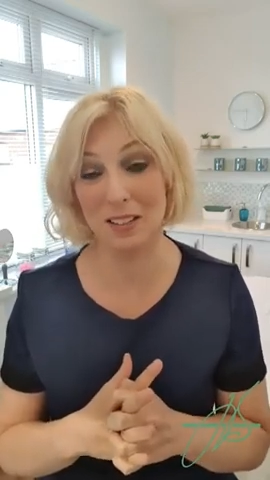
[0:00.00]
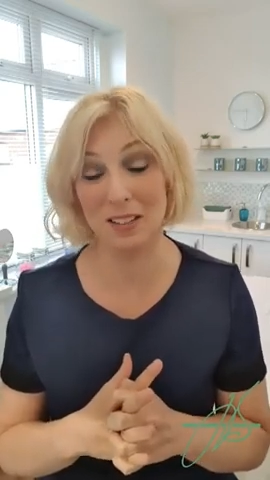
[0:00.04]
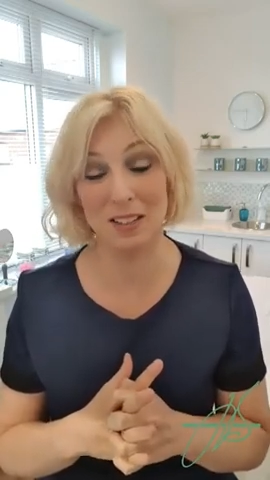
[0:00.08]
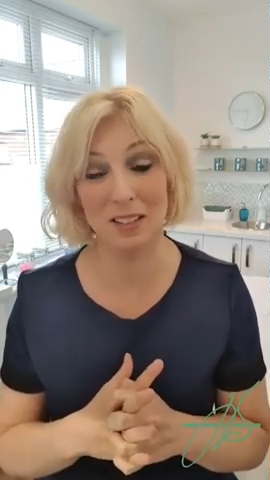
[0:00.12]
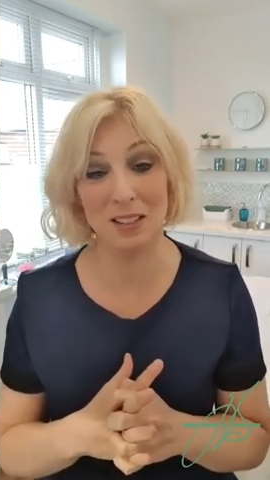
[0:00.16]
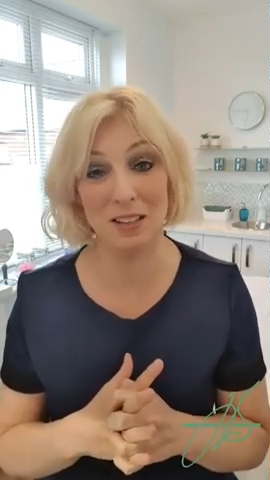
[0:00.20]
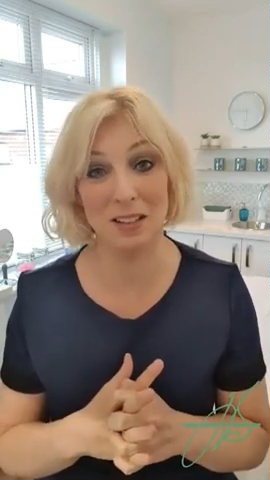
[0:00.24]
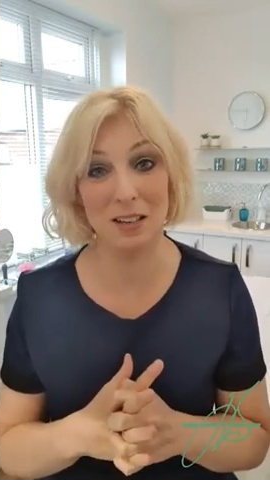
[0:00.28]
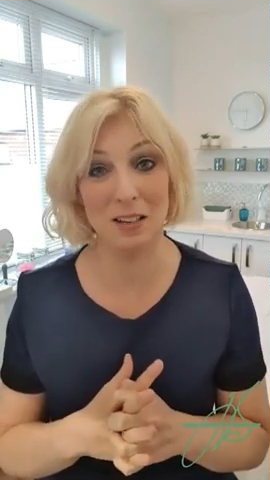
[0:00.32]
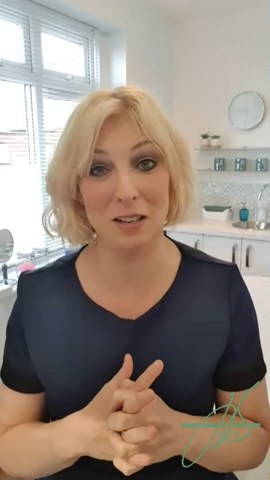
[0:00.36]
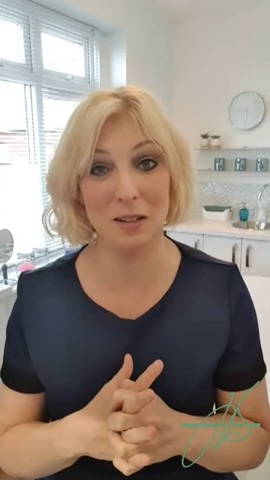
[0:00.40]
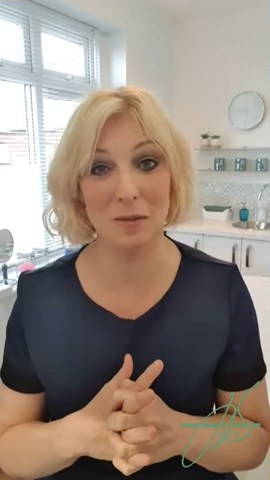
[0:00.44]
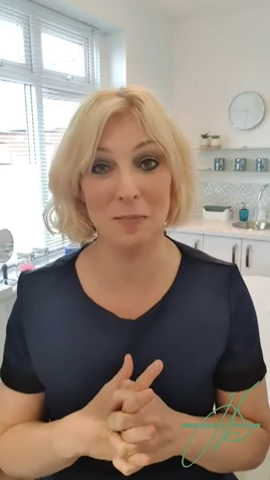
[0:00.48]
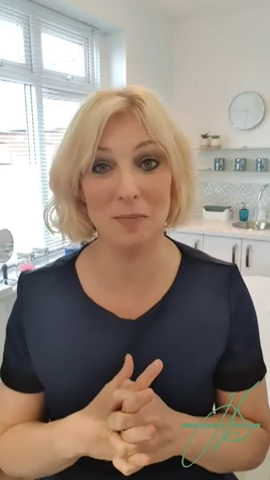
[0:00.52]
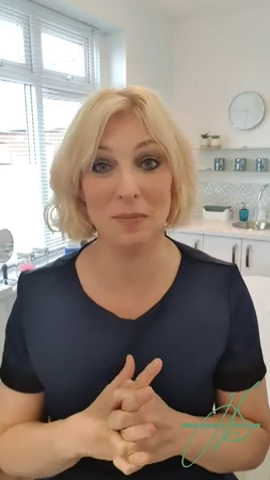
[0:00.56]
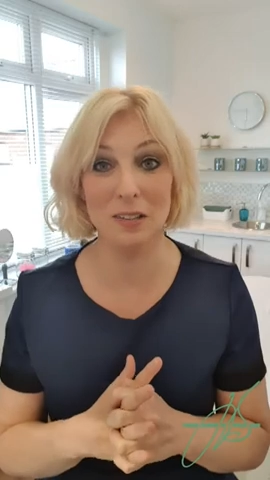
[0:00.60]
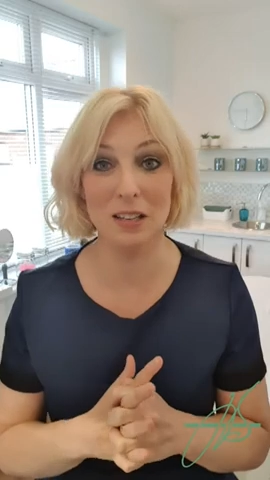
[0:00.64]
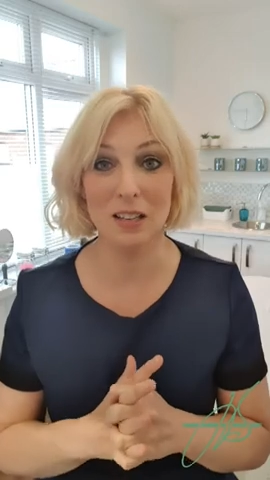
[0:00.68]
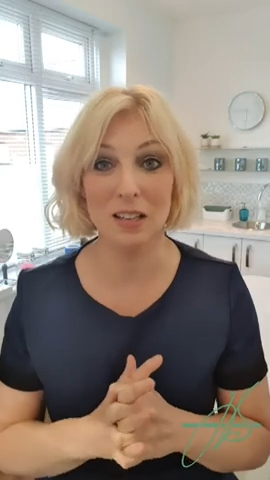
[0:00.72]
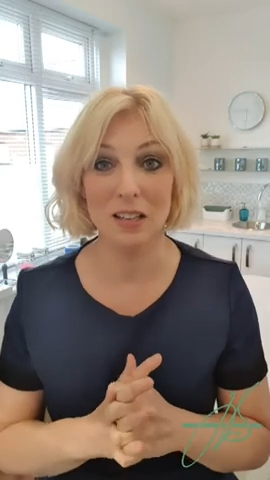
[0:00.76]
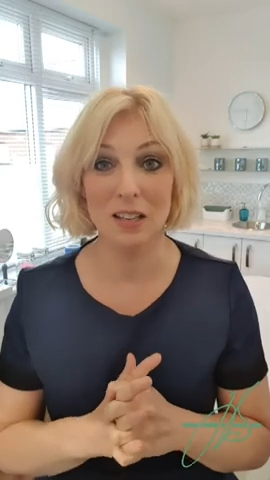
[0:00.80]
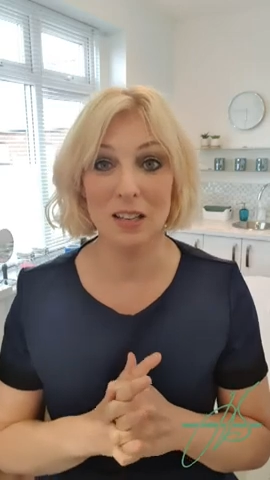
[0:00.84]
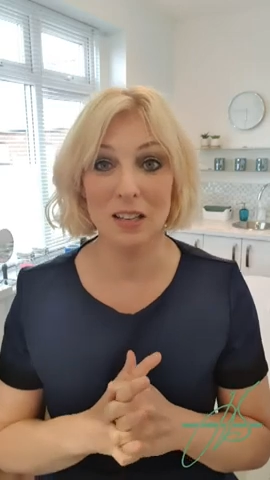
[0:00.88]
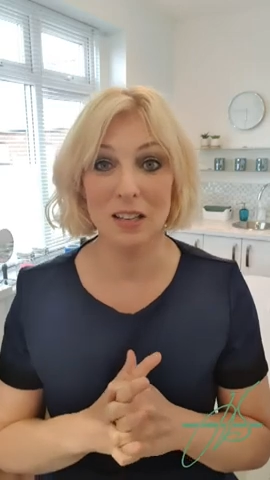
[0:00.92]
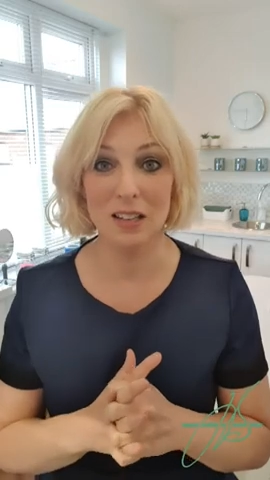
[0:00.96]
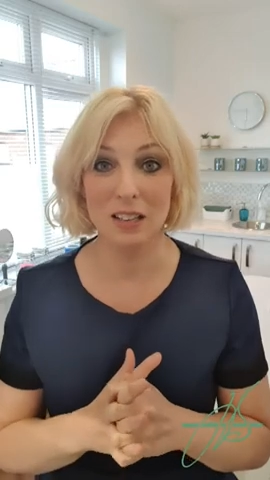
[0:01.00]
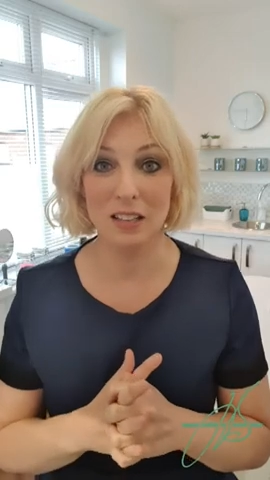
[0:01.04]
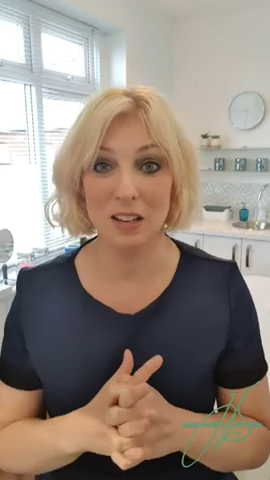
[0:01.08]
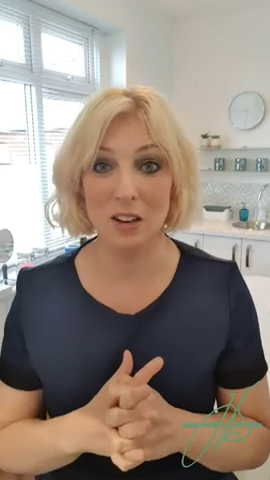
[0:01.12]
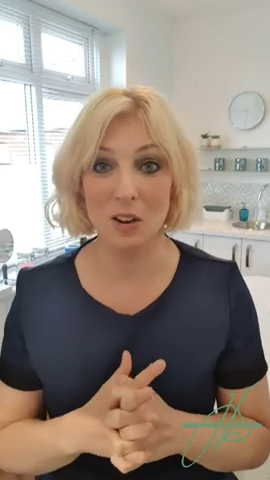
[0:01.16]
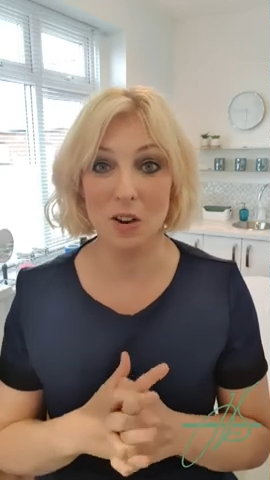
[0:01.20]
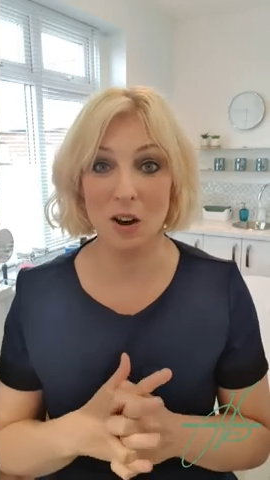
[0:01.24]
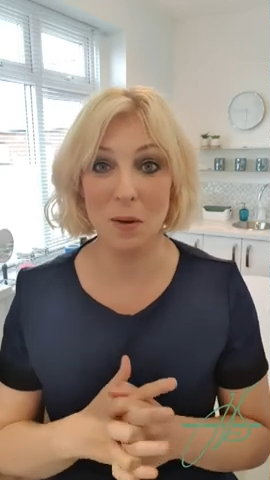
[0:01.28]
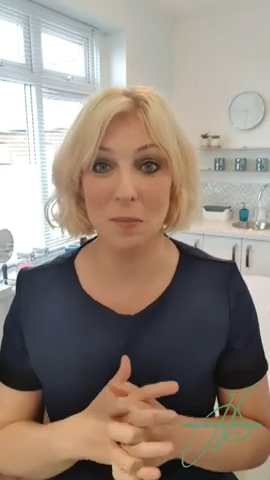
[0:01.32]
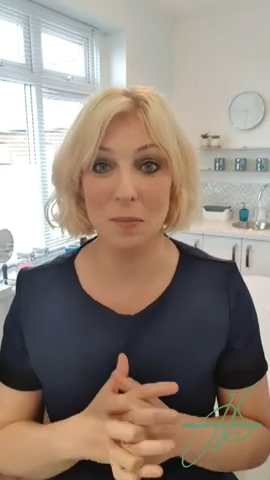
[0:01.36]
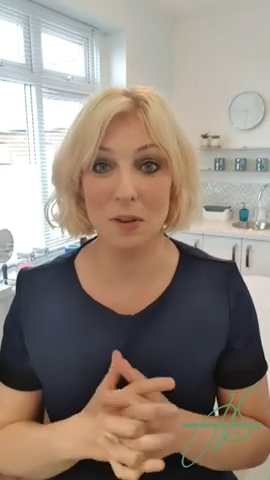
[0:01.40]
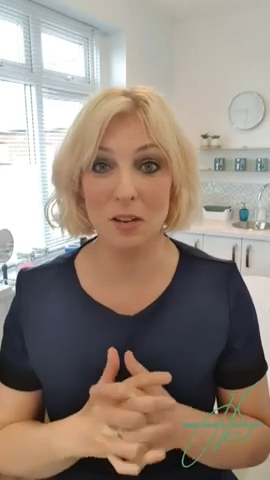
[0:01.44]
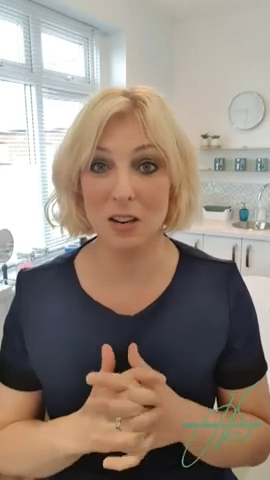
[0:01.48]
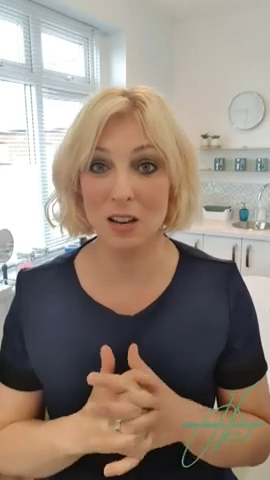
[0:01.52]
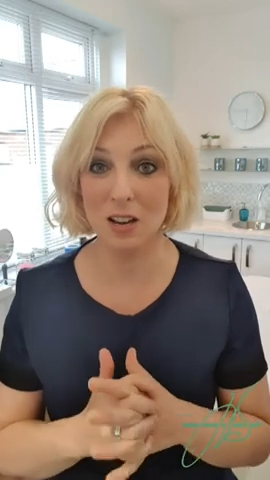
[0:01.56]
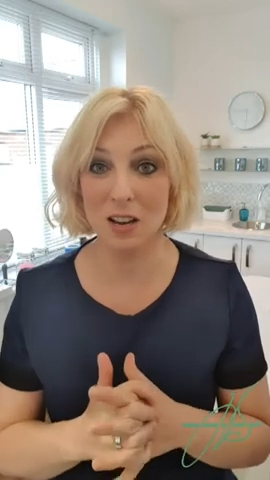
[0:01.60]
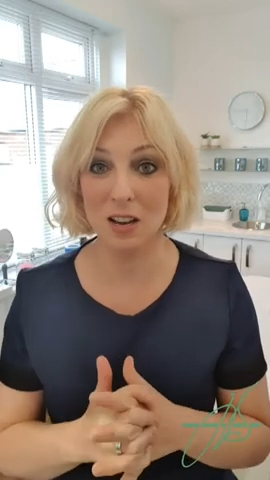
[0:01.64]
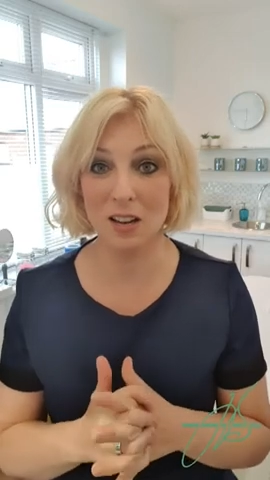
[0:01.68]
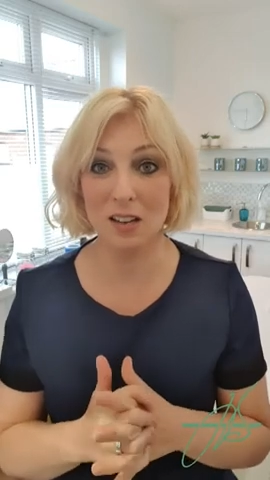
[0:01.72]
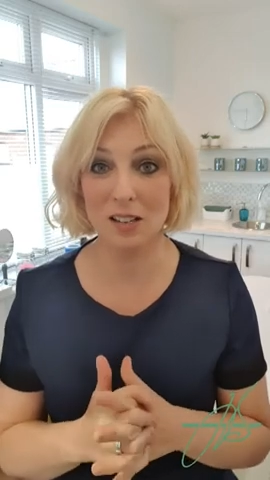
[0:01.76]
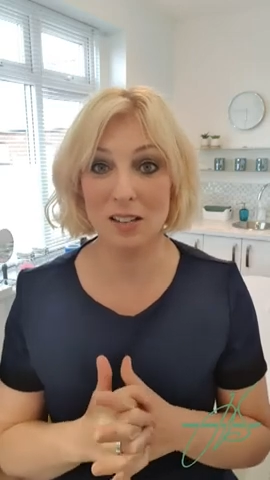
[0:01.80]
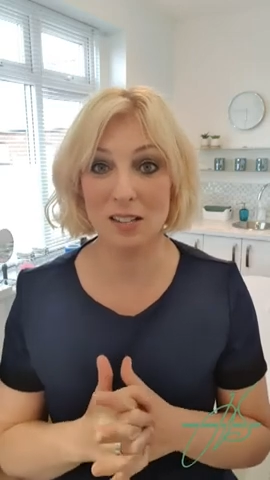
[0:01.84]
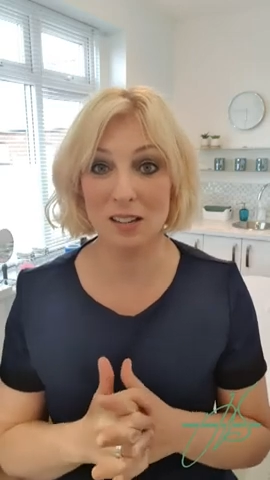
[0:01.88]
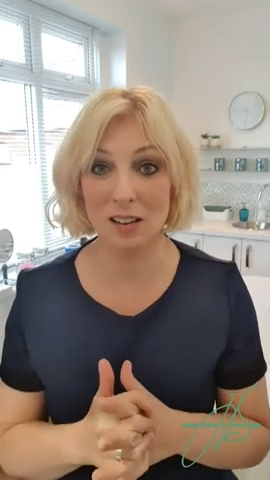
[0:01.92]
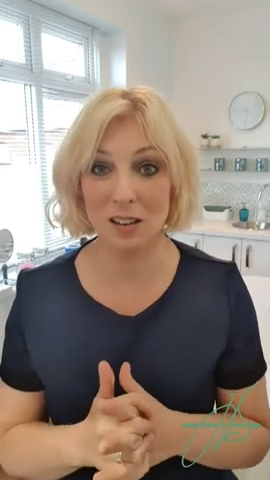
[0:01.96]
I'm a nurse,